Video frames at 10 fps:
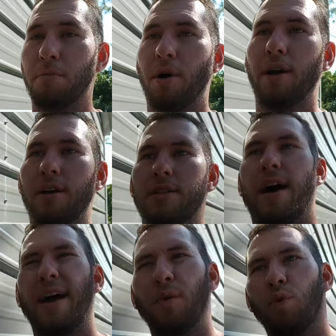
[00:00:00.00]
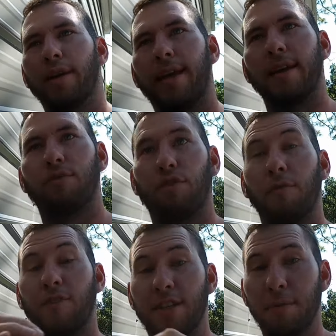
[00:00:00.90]
of products I would get
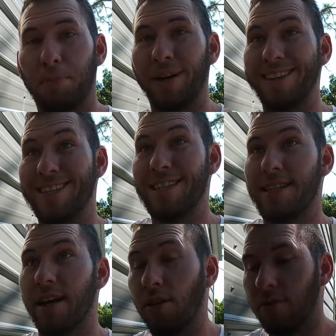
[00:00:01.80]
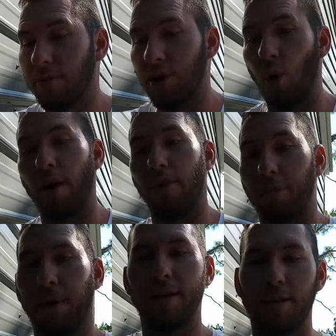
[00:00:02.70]
from Vistaprint still, knowing their
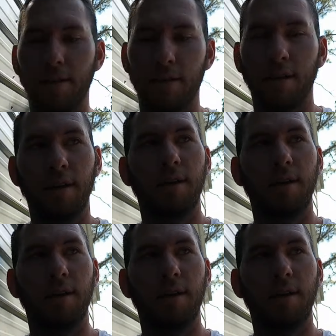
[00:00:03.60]
prices.